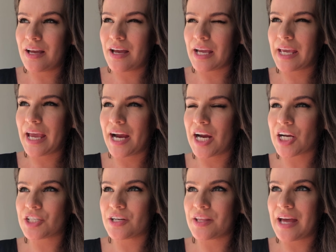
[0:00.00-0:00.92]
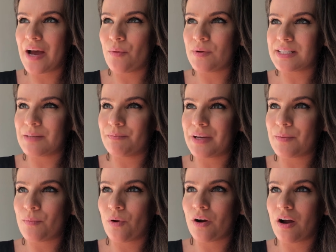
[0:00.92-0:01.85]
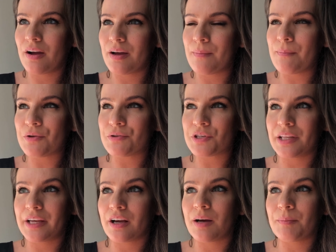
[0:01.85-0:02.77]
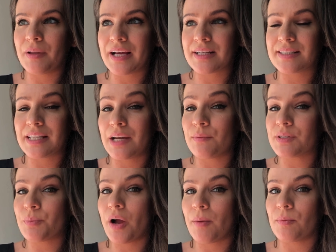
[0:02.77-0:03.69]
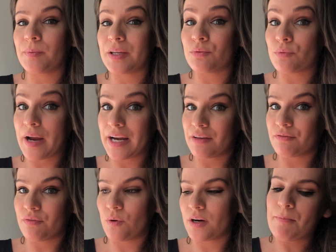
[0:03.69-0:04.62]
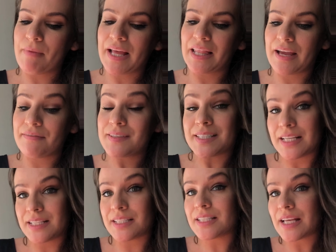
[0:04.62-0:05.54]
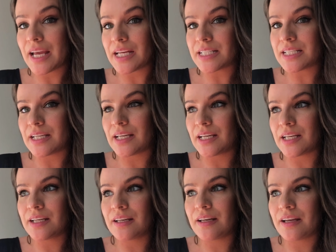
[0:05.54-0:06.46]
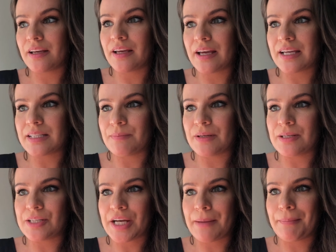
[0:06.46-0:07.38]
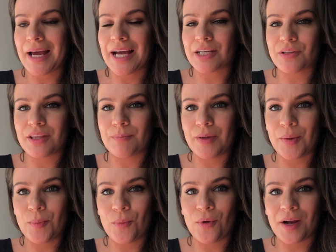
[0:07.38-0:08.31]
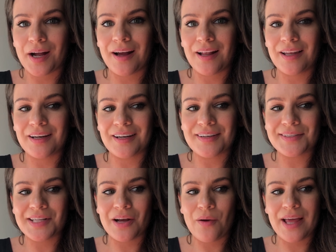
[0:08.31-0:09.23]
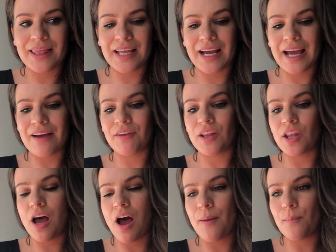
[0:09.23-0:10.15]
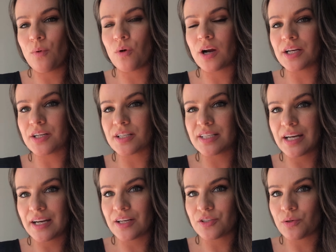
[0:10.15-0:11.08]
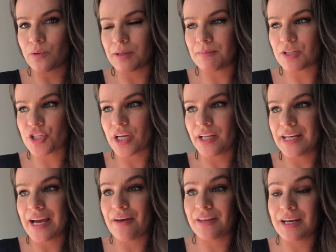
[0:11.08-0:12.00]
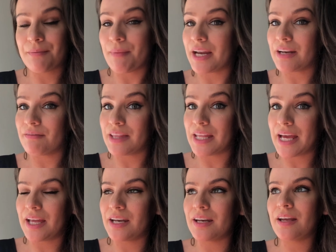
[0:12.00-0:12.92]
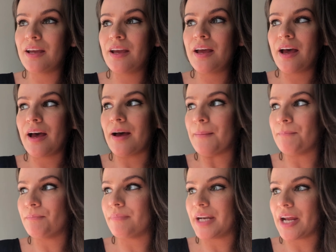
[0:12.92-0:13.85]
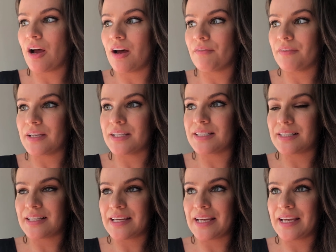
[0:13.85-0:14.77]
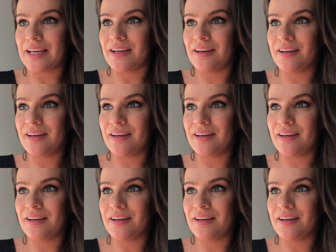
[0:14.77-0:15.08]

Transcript: a character that was a bit more emotionally complex than I was probably ready for. My life since 18 has been jam-packed with a bit more color, so I think I have a lot more understanding toward Michelle now than I might have then, but I obviously